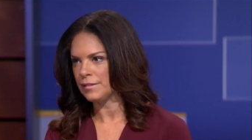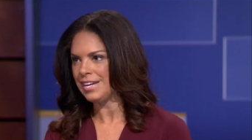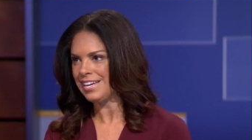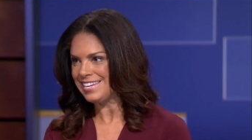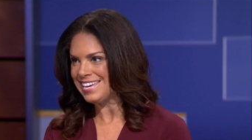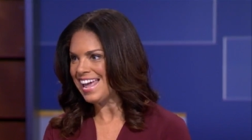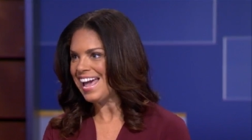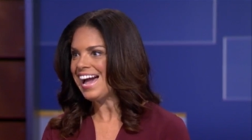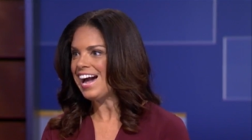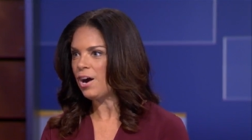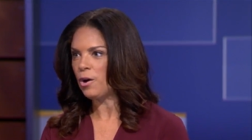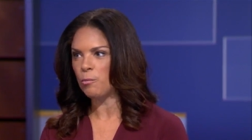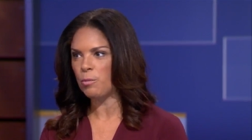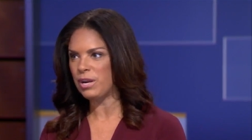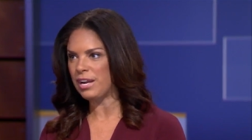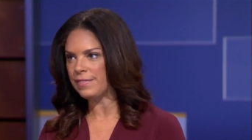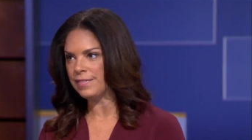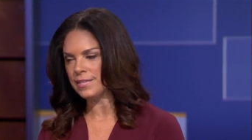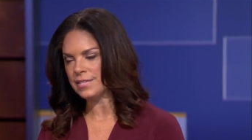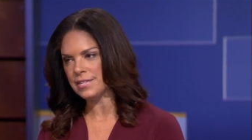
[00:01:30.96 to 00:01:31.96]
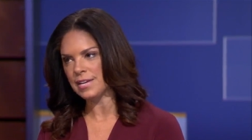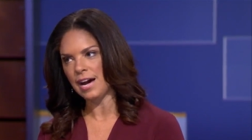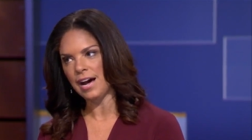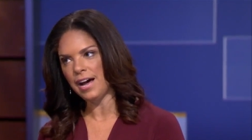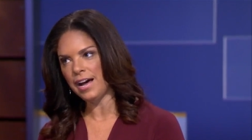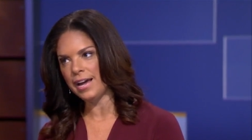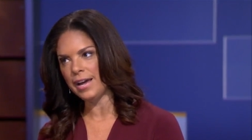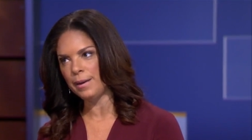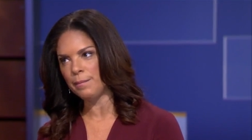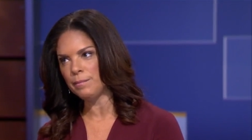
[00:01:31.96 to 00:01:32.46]
Now, but at the
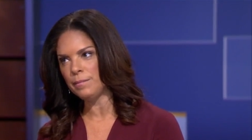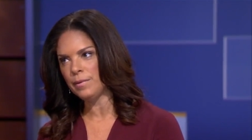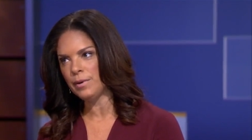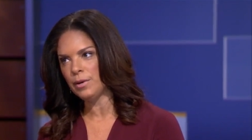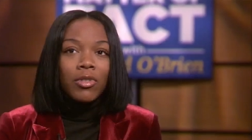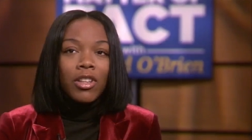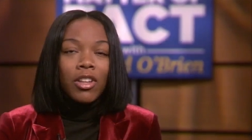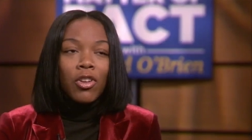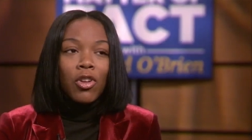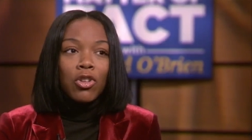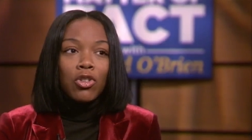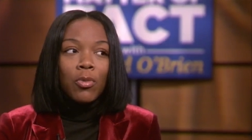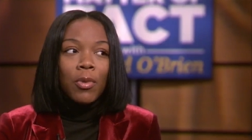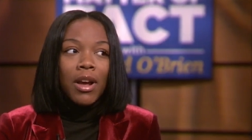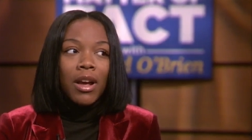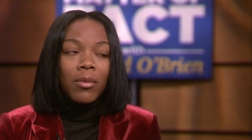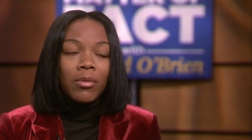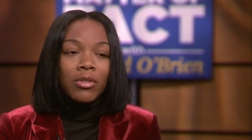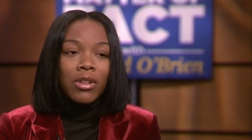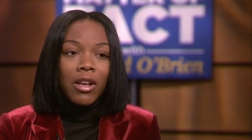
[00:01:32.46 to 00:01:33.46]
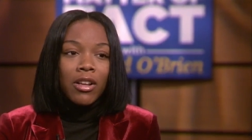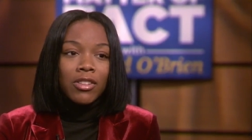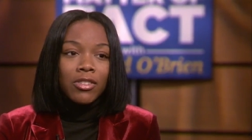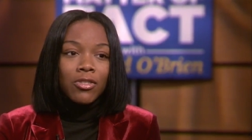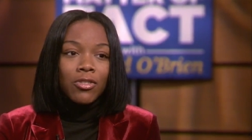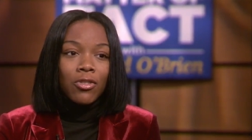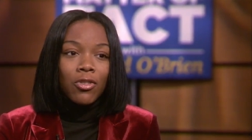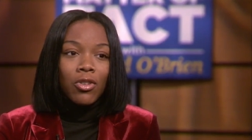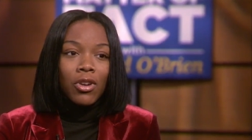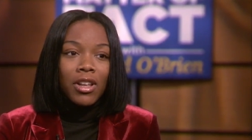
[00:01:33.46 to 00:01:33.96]
time. The newsroom might come to our
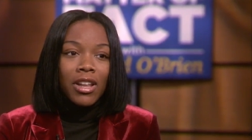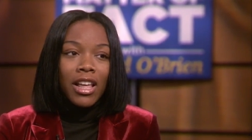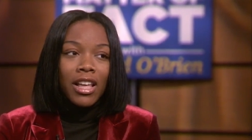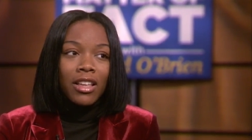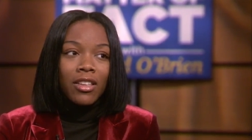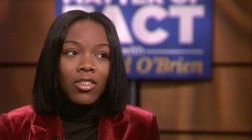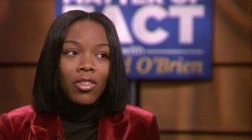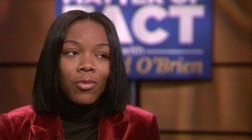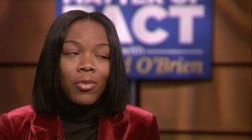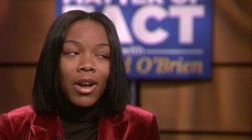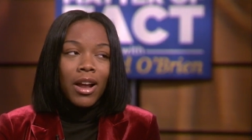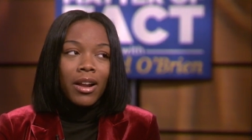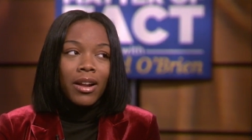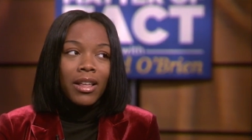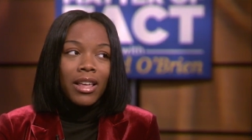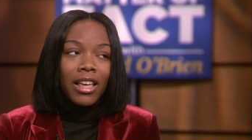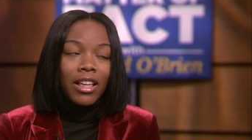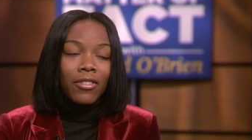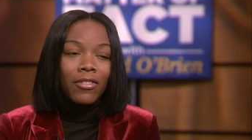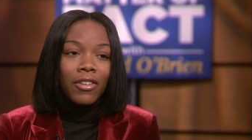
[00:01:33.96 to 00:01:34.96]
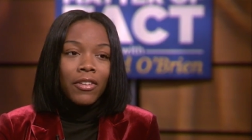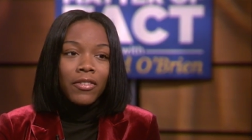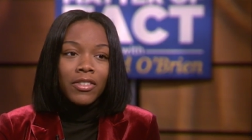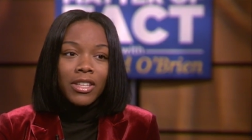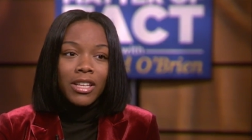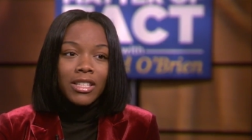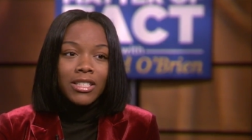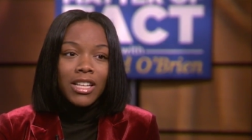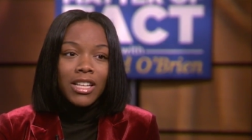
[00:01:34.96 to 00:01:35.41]
school be like, you probably get 15